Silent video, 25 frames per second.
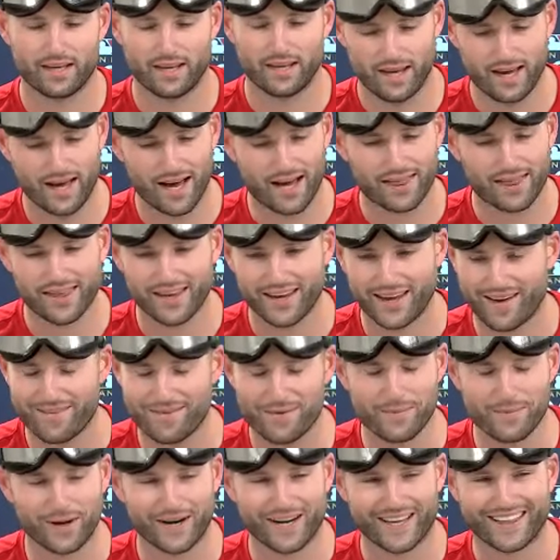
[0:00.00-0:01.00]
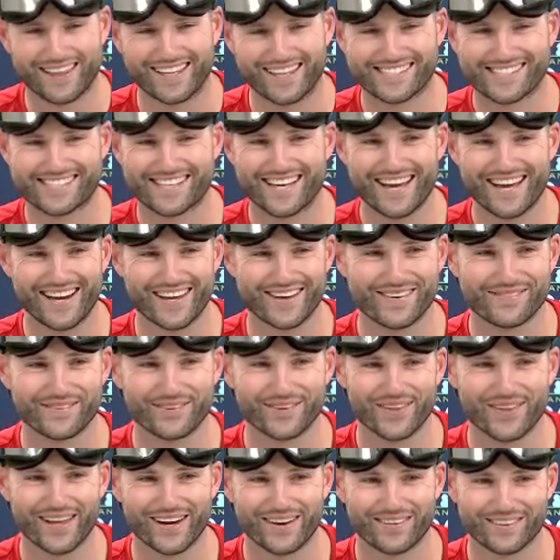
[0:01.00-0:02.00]
Yeah, I think everybody in the stadium
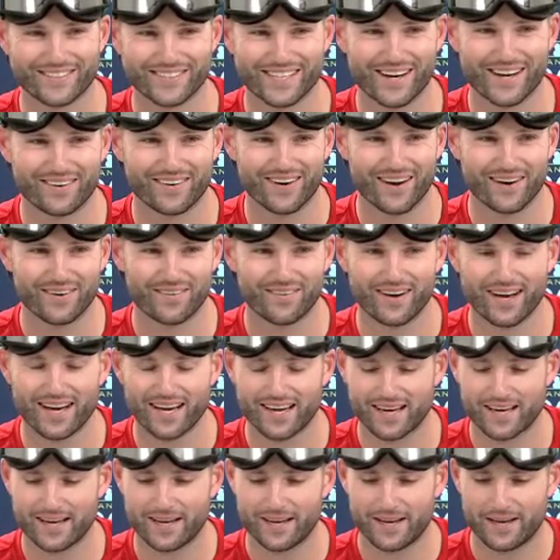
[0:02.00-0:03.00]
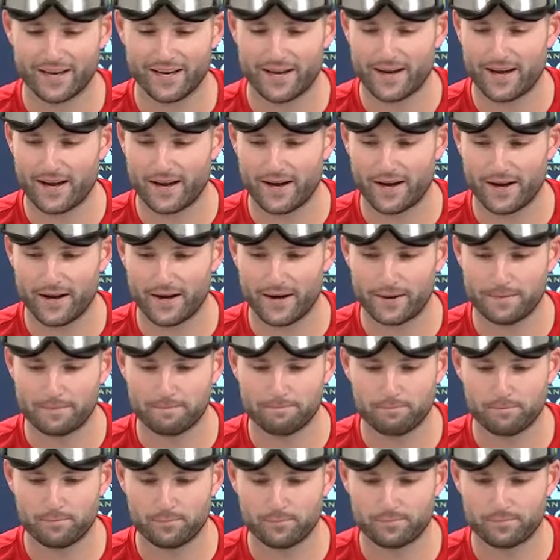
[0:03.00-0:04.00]
knew that it was out right away.
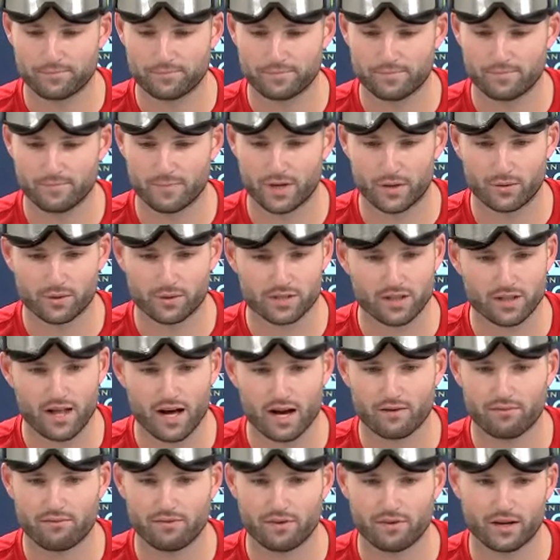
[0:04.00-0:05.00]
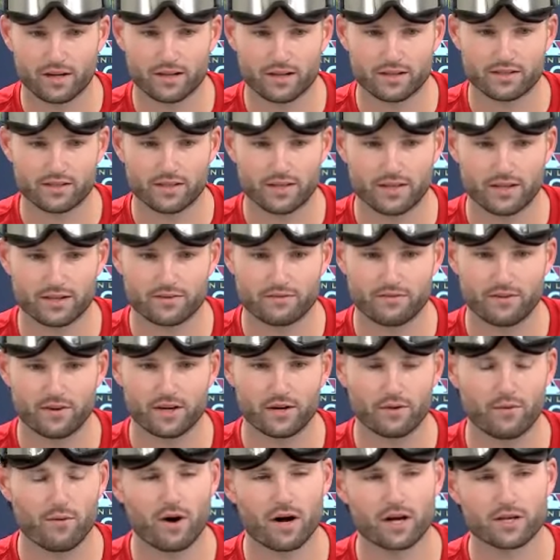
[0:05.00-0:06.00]
But it was a lot of fun. It's
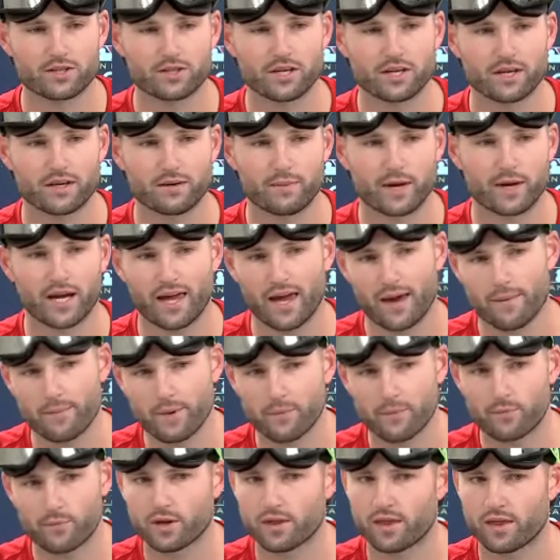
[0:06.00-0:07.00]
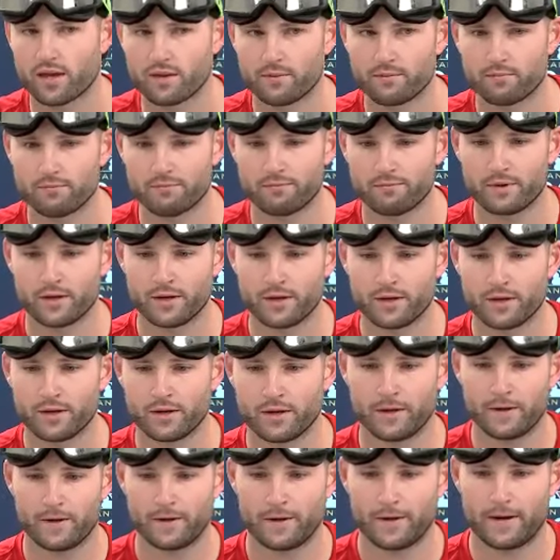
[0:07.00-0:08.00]
fun to watch him. I came up with him
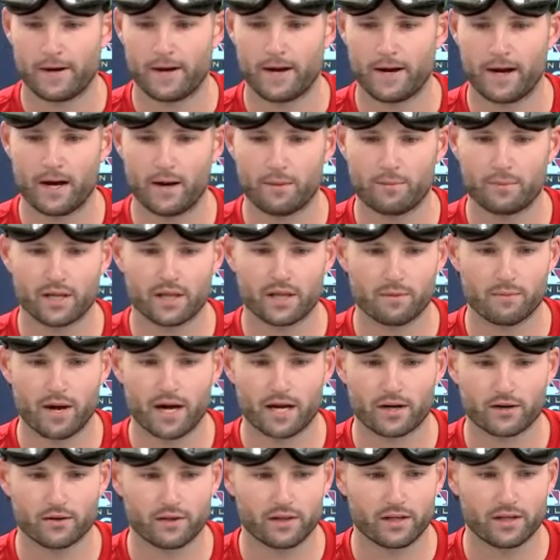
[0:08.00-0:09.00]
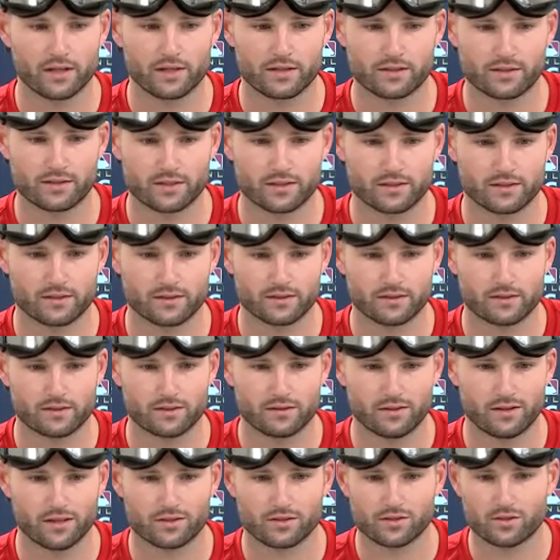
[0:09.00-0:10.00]
in the minor leagues, and
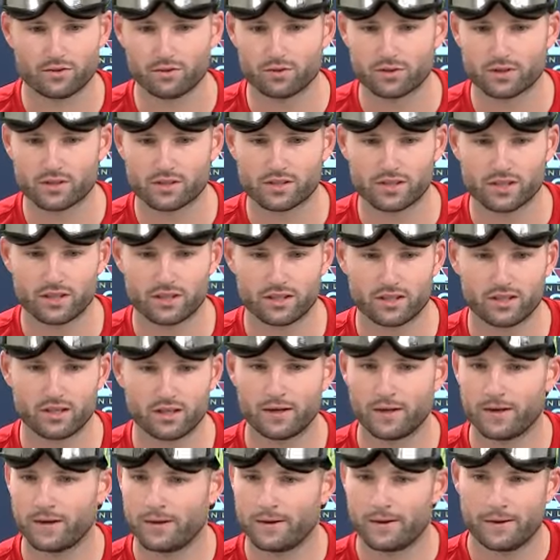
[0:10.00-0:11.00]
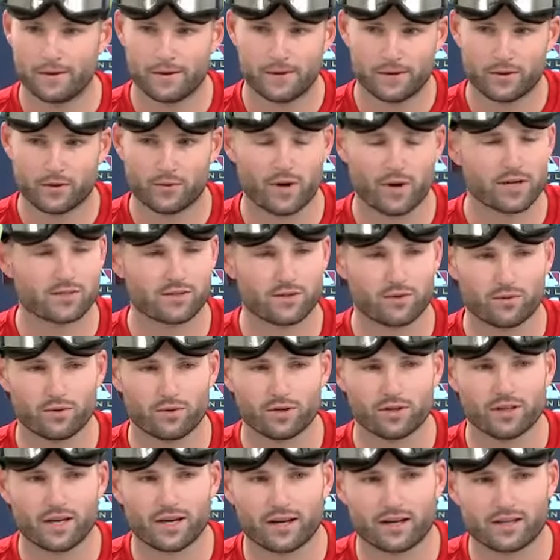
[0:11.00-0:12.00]
it's cool to see the rest of the
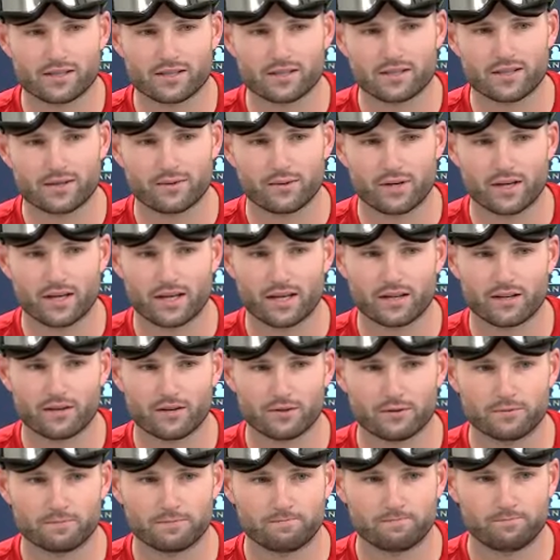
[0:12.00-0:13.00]
world now gets to see what he can do.